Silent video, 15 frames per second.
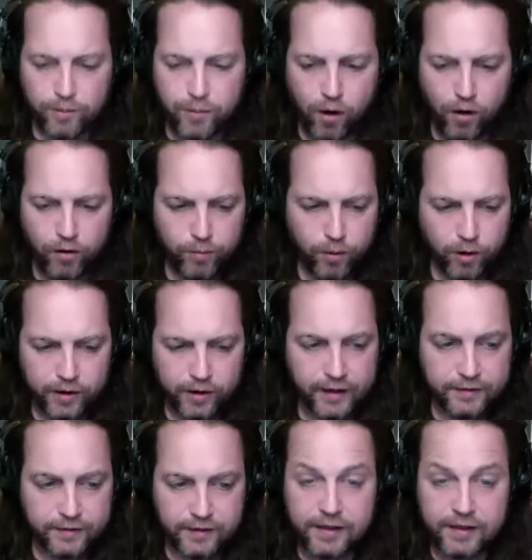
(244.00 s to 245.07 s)
Baltimore and
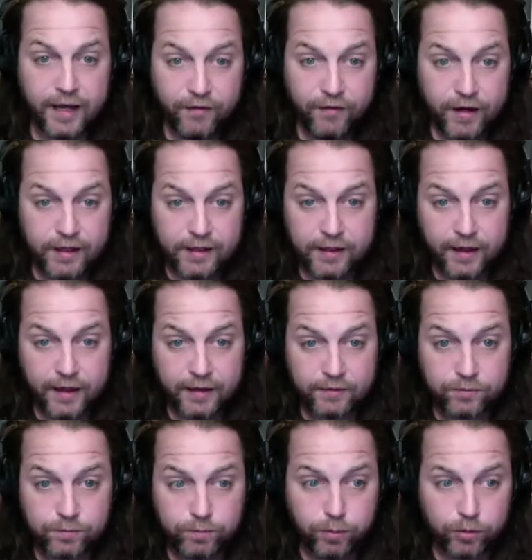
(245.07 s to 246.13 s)
they didn't have any of that
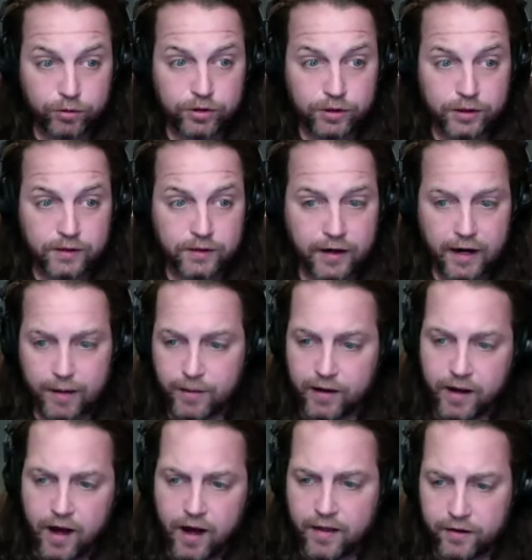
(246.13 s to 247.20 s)
bullshit. And I'm
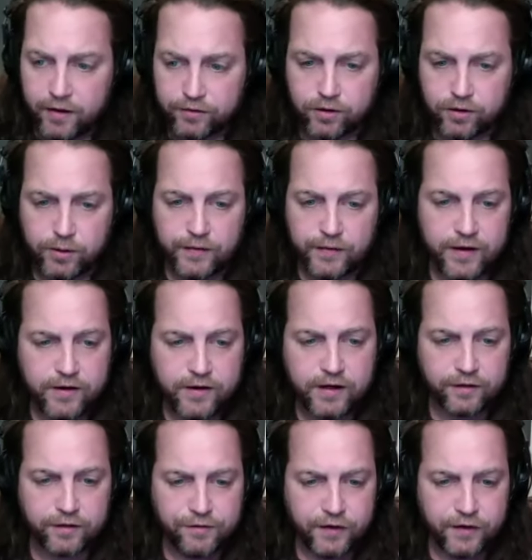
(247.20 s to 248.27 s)
like, oh, they don't do it. And then you get
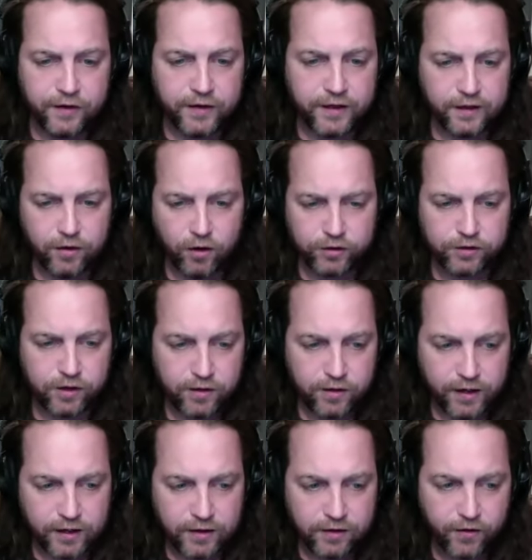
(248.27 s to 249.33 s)
to Philly and all of a sudden you're
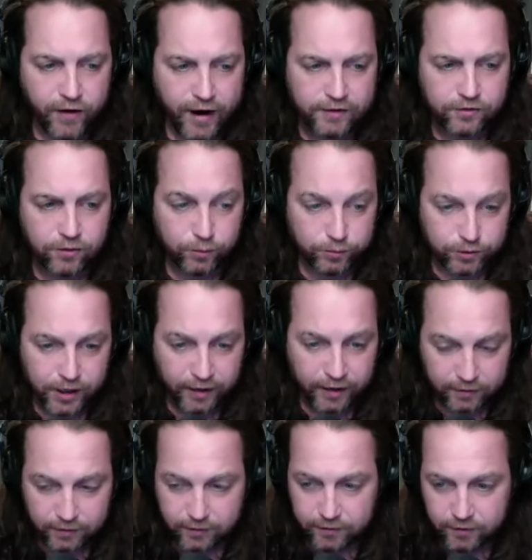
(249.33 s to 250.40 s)
getting your asshole
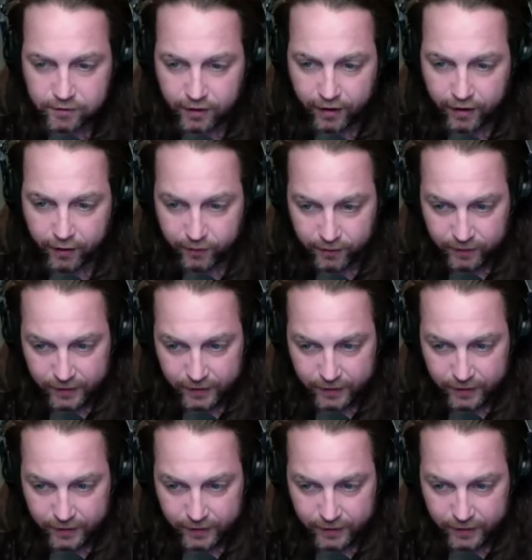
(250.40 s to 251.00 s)
checked, Right.